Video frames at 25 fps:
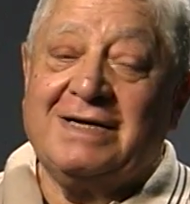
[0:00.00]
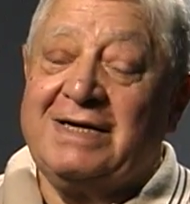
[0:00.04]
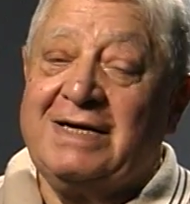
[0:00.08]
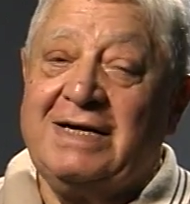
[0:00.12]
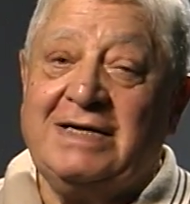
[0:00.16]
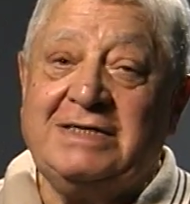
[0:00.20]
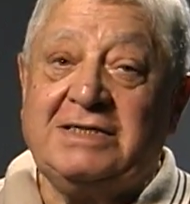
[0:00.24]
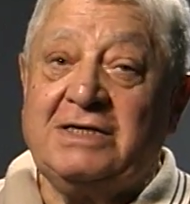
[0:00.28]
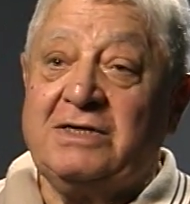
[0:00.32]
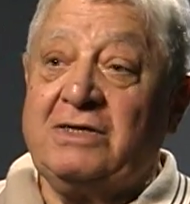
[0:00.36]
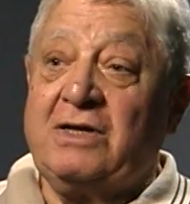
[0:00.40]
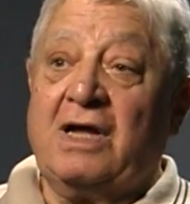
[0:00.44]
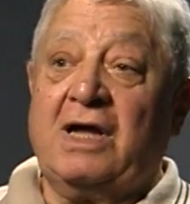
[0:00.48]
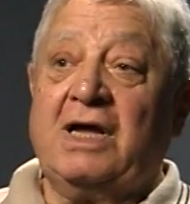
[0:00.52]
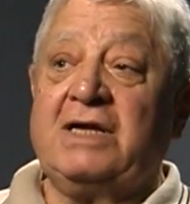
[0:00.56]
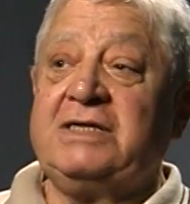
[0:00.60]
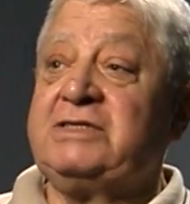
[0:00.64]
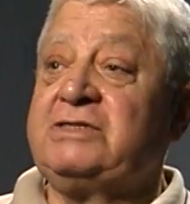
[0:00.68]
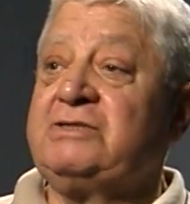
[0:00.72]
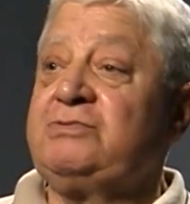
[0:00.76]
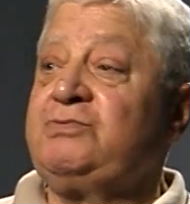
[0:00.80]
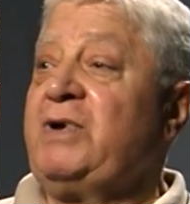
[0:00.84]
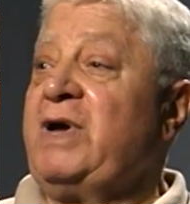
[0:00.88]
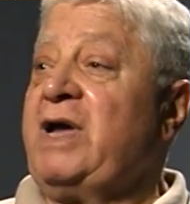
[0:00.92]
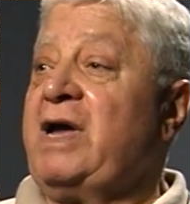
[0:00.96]
He said, I
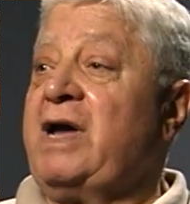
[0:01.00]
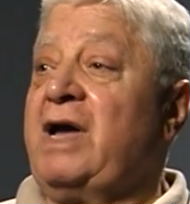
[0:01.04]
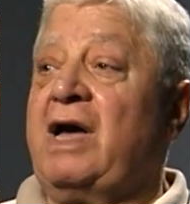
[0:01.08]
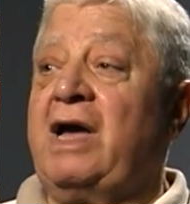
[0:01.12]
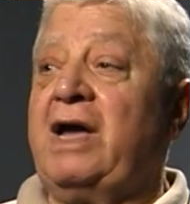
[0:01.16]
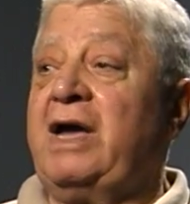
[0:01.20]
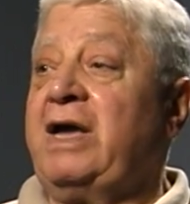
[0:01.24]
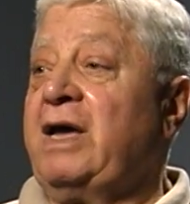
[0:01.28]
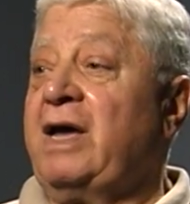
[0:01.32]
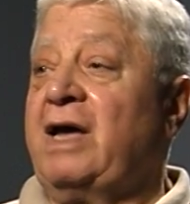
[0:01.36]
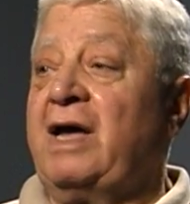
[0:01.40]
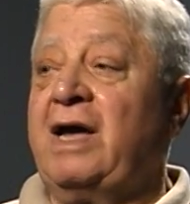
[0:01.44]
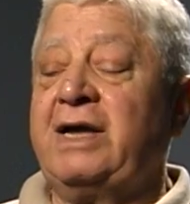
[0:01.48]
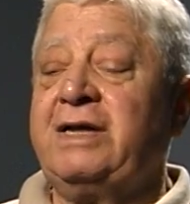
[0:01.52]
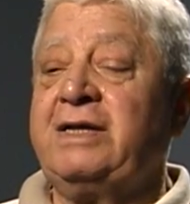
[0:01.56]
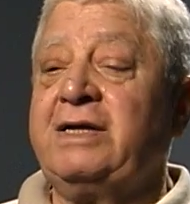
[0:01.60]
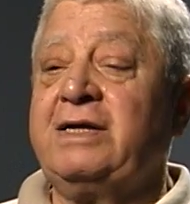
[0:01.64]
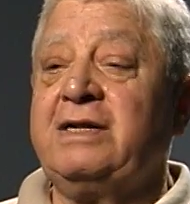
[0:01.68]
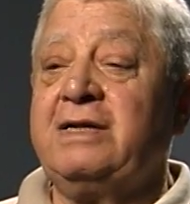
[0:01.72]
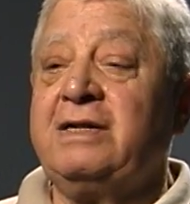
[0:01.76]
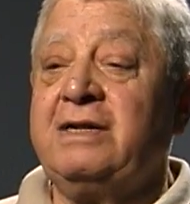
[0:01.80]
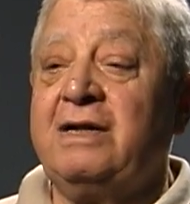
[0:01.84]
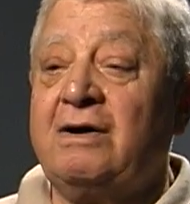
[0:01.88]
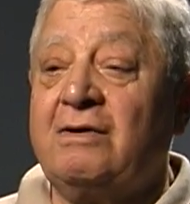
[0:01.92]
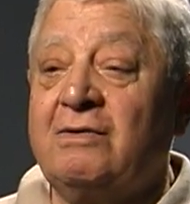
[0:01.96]
swear, I
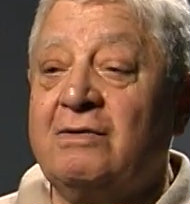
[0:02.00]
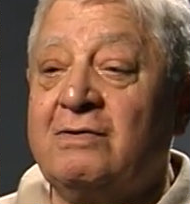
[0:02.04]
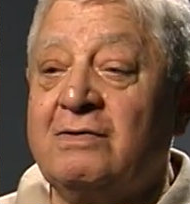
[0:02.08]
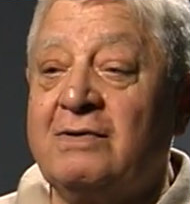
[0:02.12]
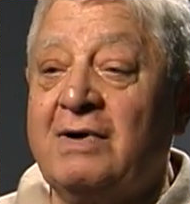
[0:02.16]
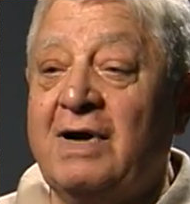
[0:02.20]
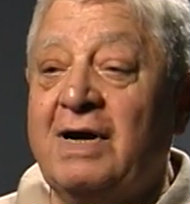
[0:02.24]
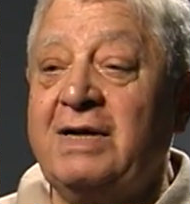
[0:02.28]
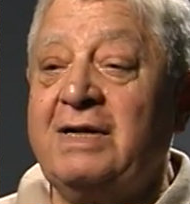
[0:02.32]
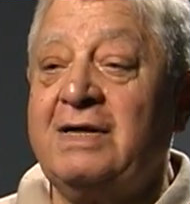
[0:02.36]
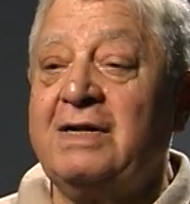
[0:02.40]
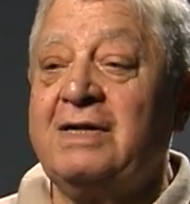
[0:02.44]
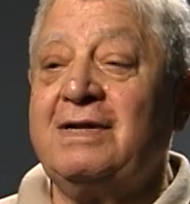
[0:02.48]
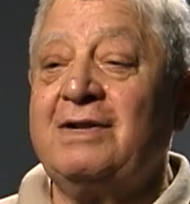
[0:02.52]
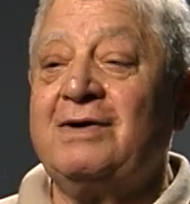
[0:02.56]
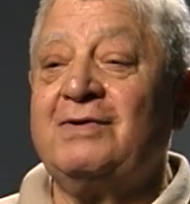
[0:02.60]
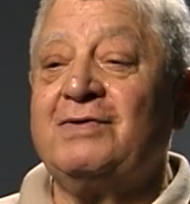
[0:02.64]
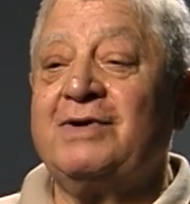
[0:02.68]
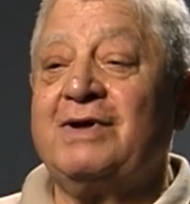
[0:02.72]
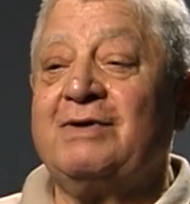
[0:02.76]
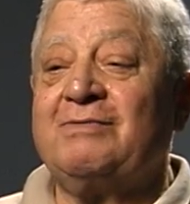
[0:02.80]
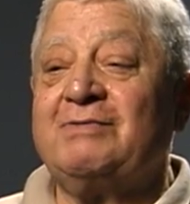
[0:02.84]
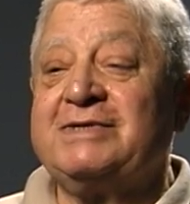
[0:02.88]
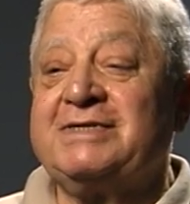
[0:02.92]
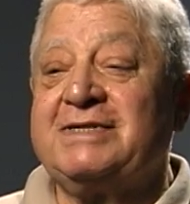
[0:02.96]
didn't know. I didn't know
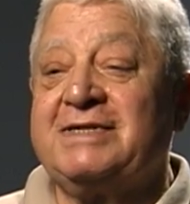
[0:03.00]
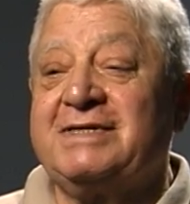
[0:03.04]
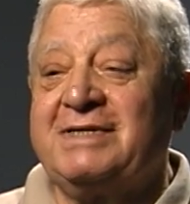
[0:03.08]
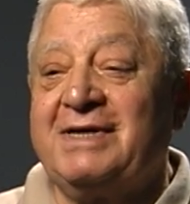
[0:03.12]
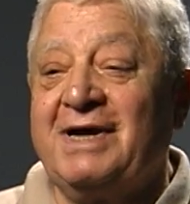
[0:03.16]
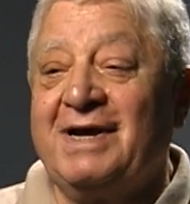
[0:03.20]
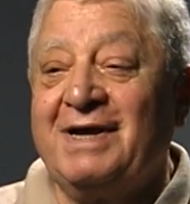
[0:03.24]
there was.